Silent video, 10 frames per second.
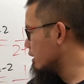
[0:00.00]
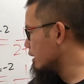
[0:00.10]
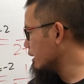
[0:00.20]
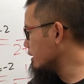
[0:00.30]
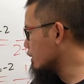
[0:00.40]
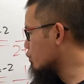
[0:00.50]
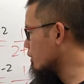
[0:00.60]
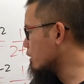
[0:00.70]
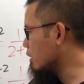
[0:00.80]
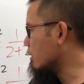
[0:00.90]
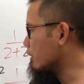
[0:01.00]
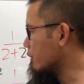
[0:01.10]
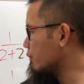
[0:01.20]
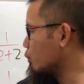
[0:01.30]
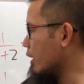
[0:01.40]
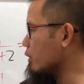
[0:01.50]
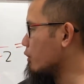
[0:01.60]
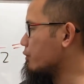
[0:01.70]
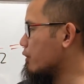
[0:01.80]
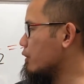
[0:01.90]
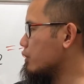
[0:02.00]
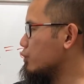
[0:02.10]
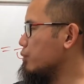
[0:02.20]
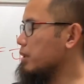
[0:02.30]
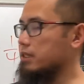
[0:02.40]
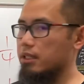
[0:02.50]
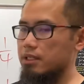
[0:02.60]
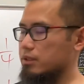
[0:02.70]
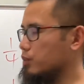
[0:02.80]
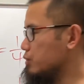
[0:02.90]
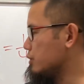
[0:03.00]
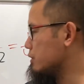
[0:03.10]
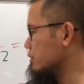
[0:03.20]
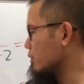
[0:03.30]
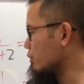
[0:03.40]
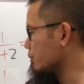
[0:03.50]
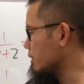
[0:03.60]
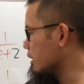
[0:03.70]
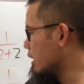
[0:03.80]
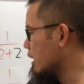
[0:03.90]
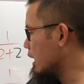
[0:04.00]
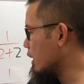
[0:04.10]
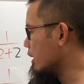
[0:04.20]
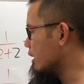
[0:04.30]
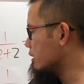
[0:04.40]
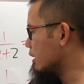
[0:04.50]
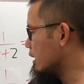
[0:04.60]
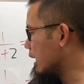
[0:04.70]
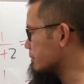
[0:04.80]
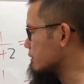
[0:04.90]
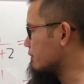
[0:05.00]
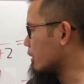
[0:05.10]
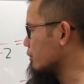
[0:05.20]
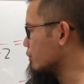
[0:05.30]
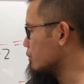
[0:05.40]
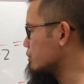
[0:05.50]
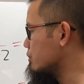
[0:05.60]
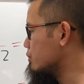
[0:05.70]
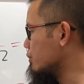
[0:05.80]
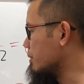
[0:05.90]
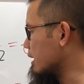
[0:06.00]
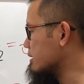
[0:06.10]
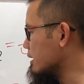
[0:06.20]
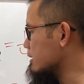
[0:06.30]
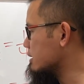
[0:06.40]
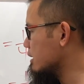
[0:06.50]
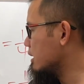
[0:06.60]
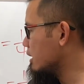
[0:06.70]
integral of 1 over 2 plus x, which is going to be ln absolute value 2 plus x.